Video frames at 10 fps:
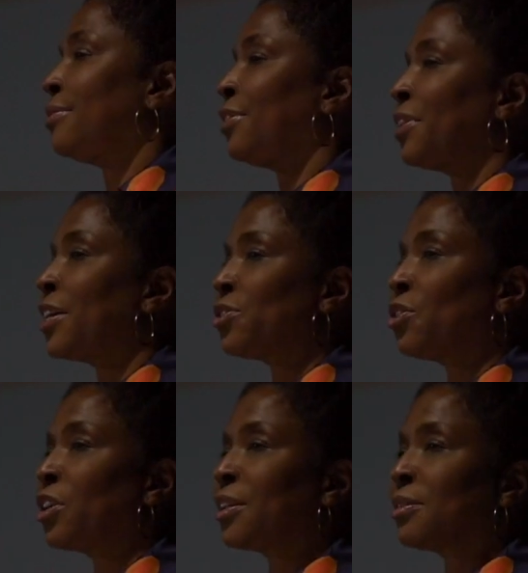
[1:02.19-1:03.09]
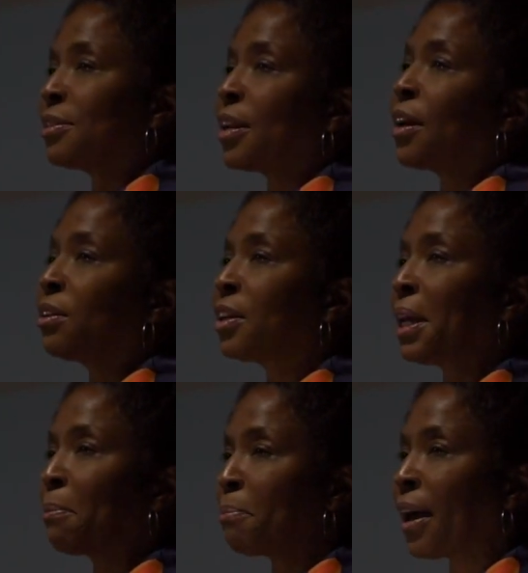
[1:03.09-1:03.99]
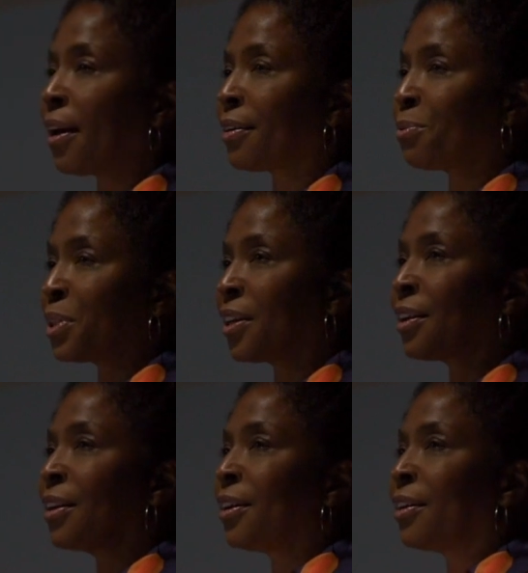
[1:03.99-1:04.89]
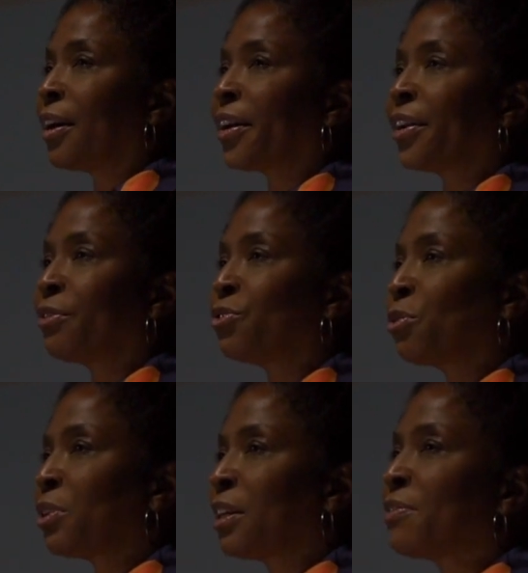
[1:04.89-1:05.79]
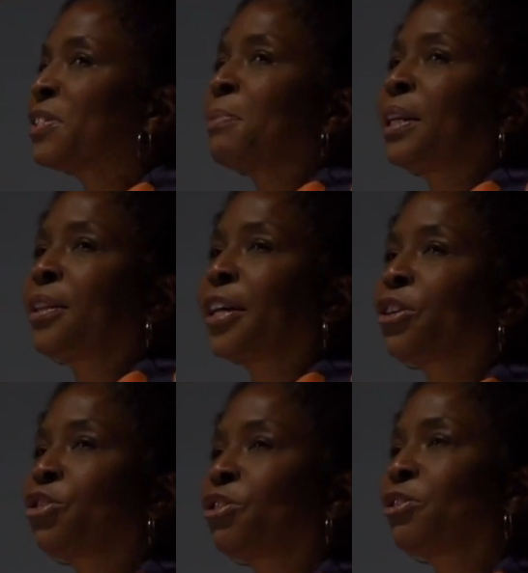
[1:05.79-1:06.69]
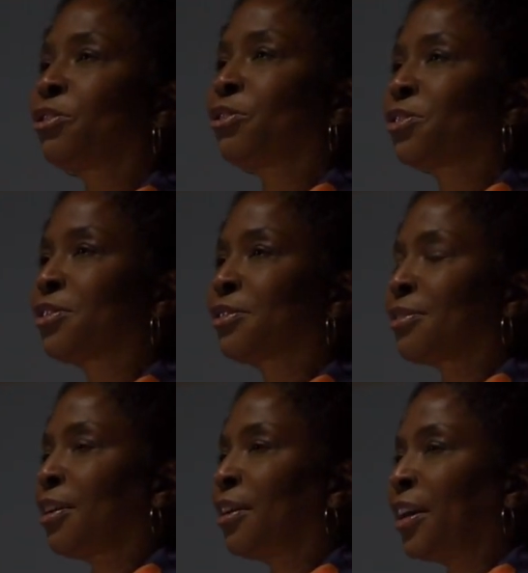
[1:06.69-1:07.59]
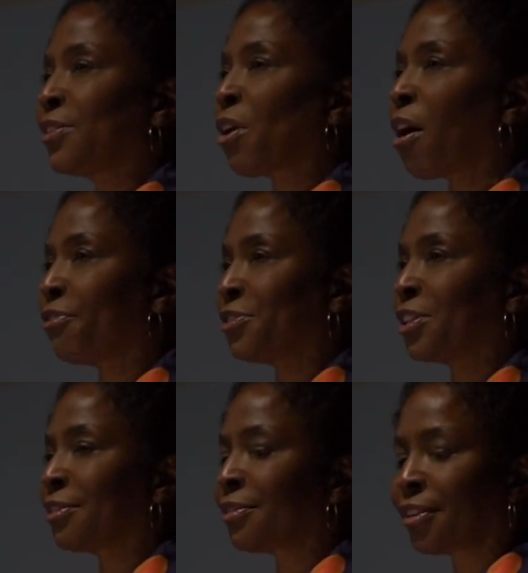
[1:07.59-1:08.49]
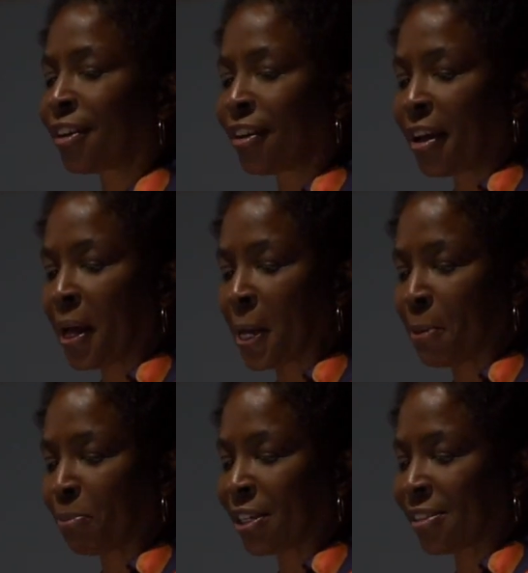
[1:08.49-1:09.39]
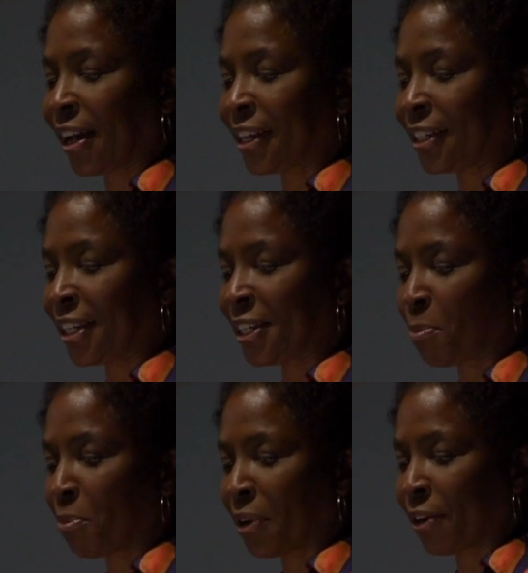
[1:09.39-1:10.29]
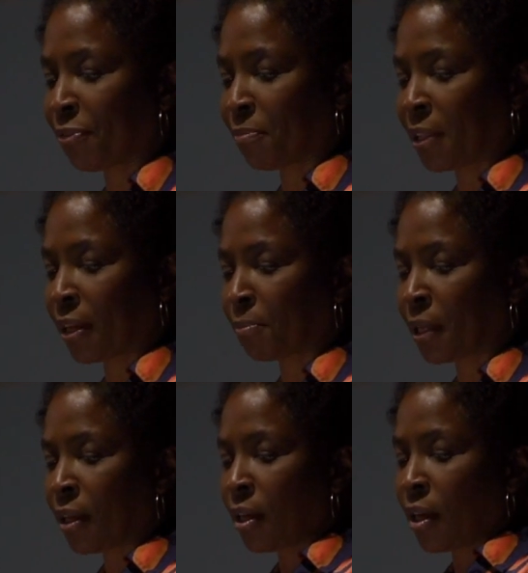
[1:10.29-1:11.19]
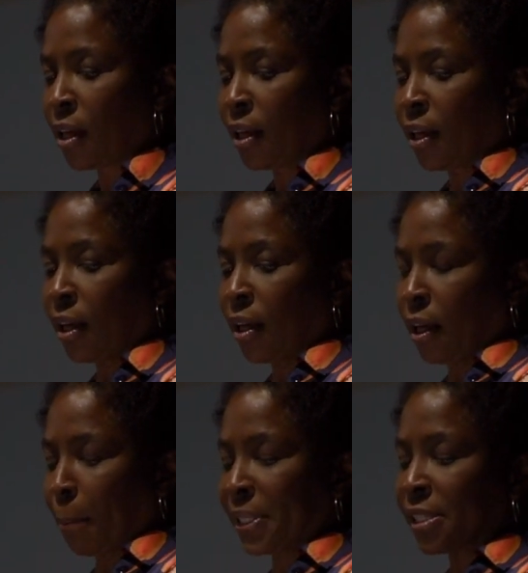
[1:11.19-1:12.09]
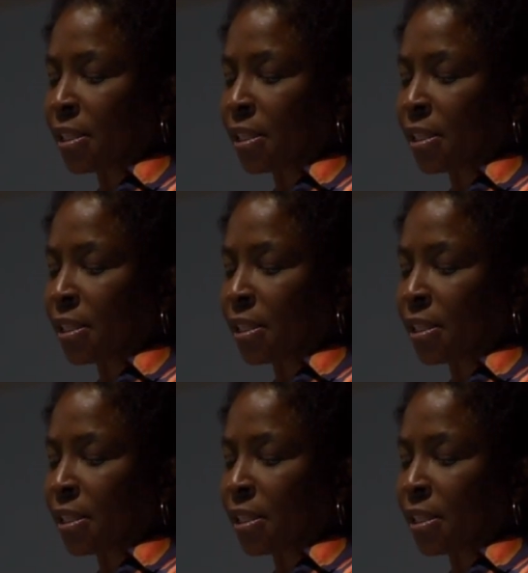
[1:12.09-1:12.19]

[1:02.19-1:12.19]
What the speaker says: you know, as an artist and now looking back, and when I kind of don't give as many lectures as often because I kind of needed a break from them. But